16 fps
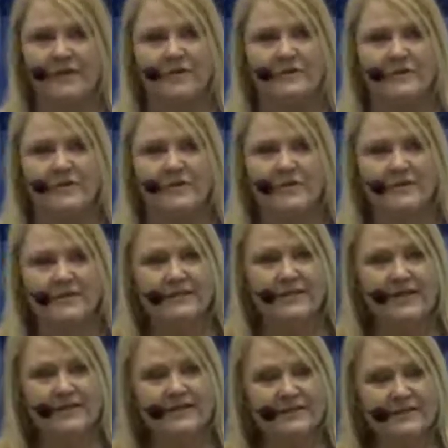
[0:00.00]
So this
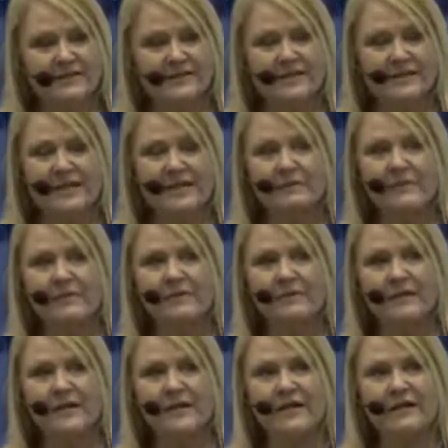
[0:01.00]
next segment
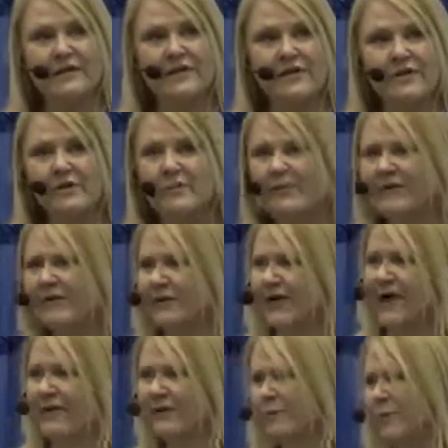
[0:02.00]
with the $100 bill, you
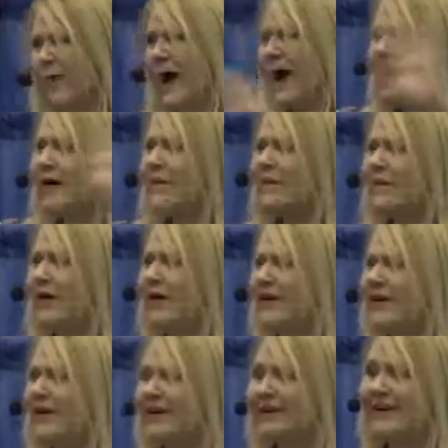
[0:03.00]
had a wild
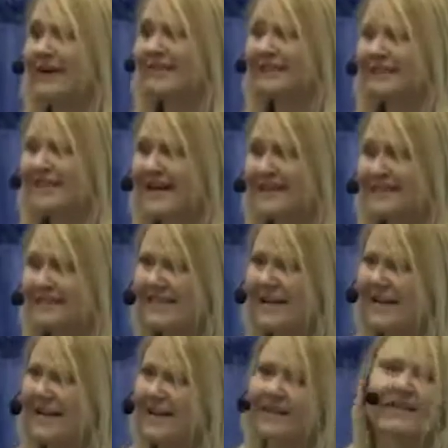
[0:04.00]
party at your house last
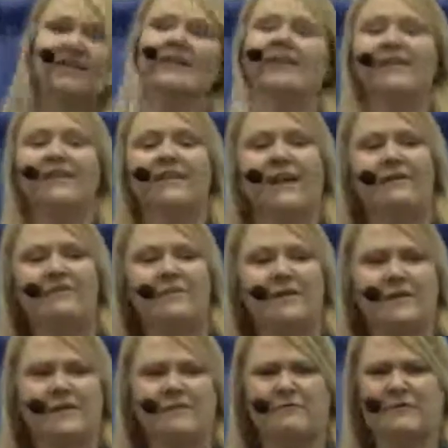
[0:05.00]
night.
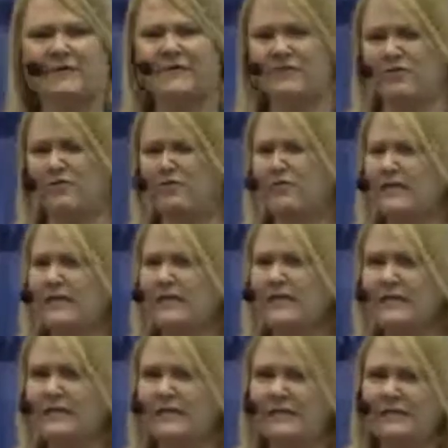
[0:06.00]
Everybody was
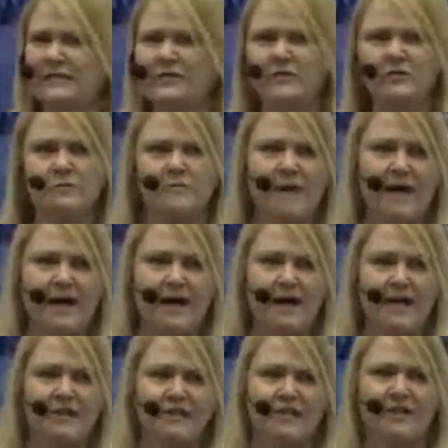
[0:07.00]
drinking a little too
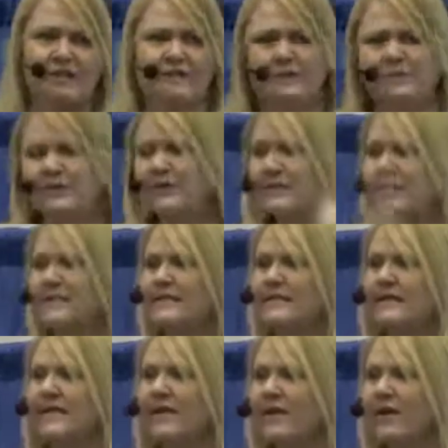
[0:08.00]
much, and there was
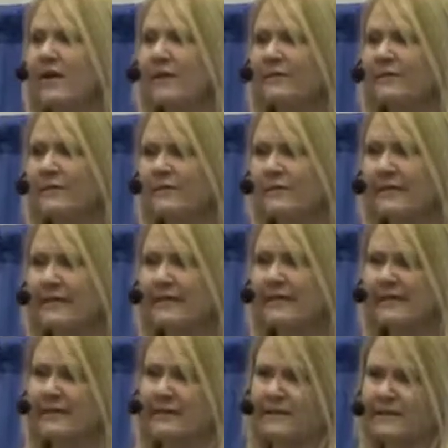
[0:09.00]
purses laying all over the
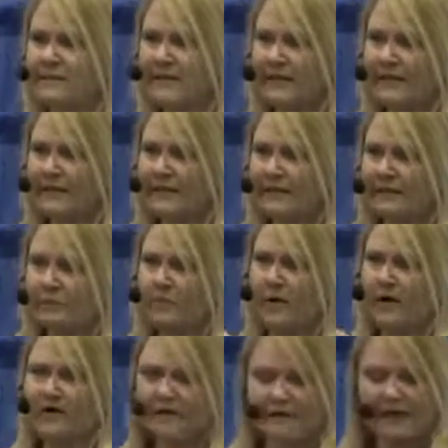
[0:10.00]
place, and this one lady's
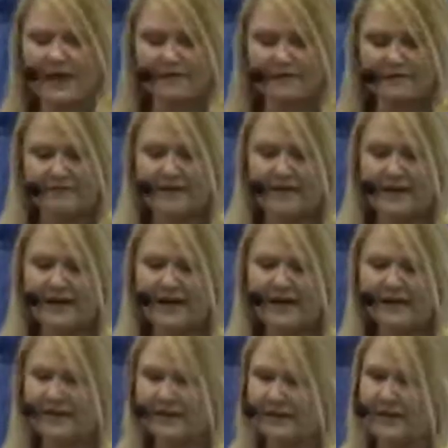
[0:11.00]
wallet kind of fell
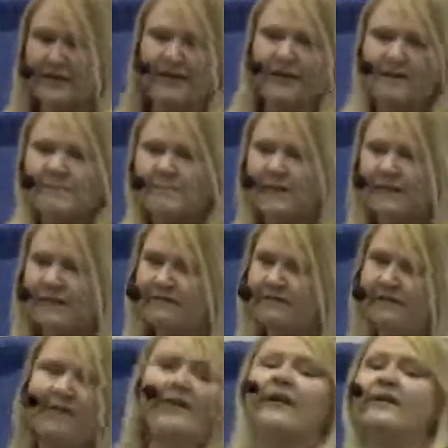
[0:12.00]
out, and the money
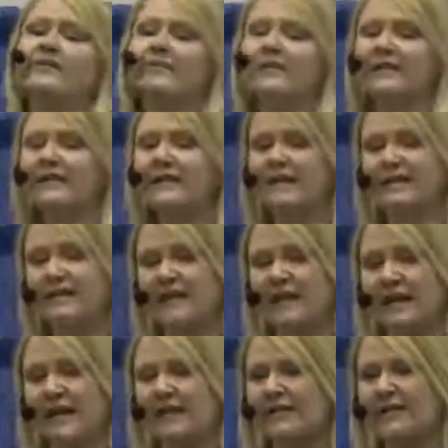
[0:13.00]
fell out of it, and
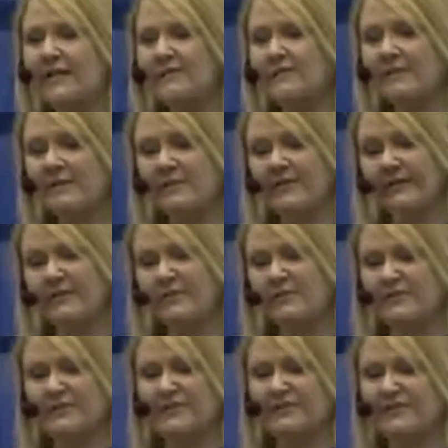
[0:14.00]
you didn't really pay
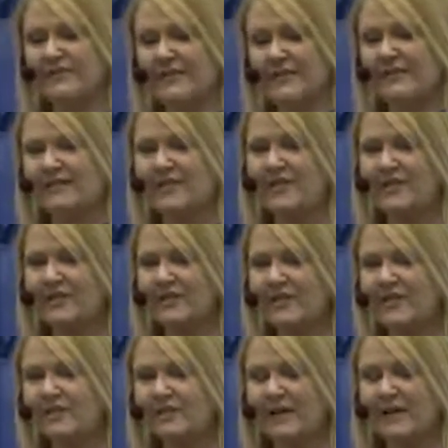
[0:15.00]
too much of
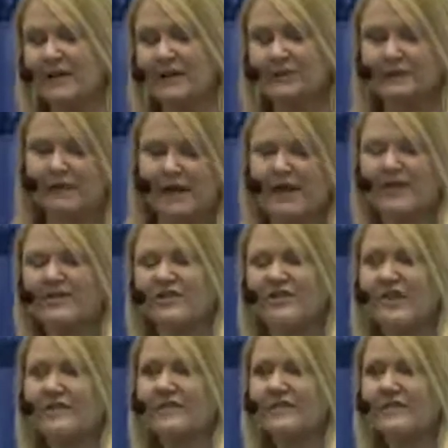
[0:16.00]
attention, but you kind of
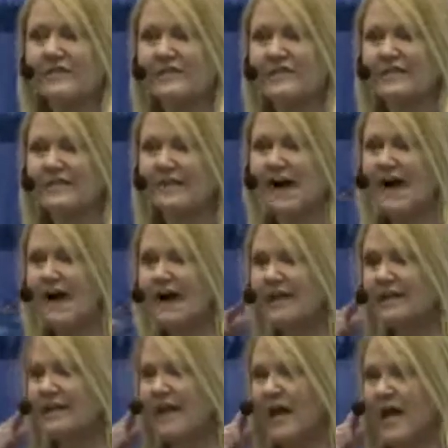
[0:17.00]
shoved it to the side.